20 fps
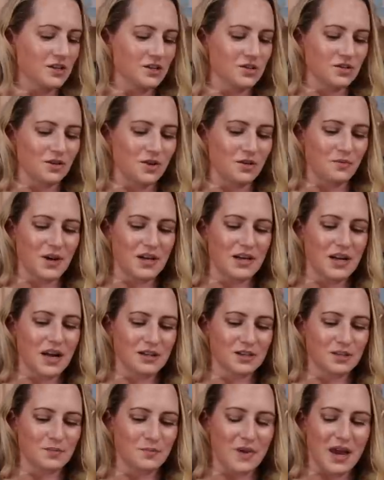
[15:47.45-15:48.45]
so my
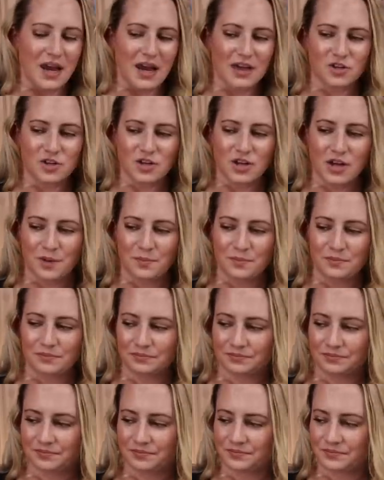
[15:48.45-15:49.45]
next matchup,
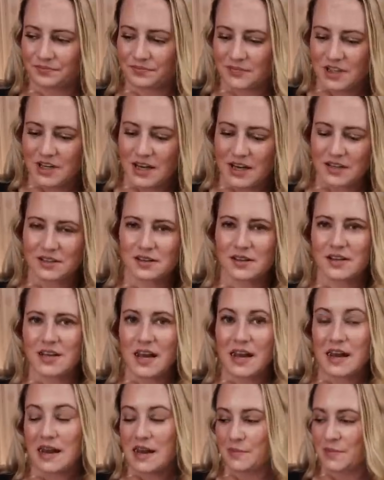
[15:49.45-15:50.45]
the next
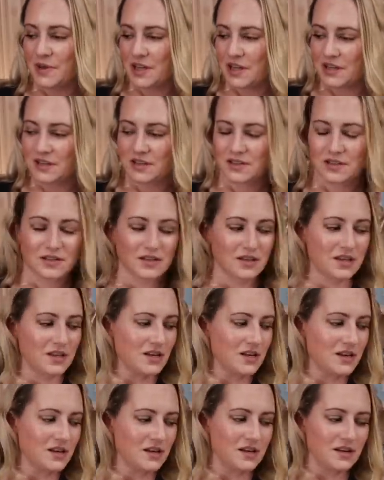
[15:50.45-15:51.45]
game is
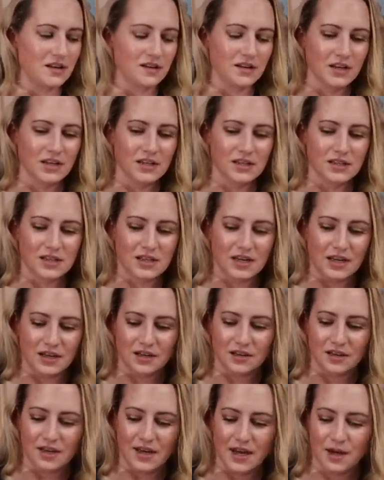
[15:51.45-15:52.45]
the Skin
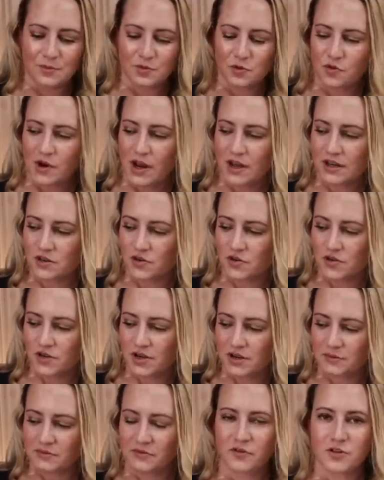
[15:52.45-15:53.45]
and Lab Red
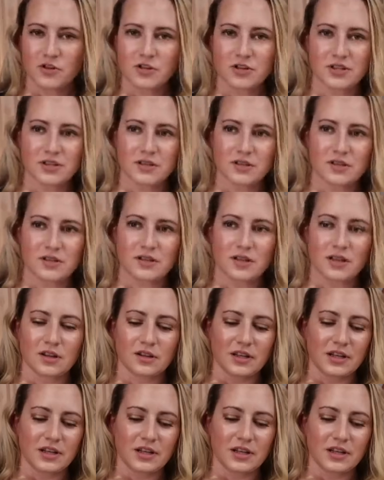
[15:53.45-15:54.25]
Cream versus the